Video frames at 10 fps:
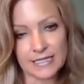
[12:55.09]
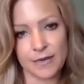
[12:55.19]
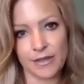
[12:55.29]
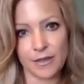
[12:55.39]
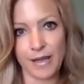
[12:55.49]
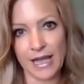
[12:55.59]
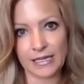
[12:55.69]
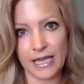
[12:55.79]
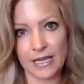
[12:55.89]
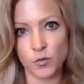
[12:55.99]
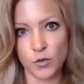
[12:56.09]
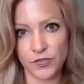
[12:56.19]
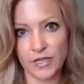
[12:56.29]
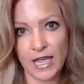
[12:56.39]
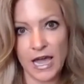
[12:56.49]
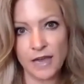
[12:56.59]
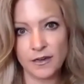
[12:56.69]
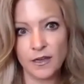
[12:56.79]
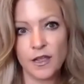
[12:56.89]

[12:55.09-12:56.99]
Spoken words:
them in the back end with the ad,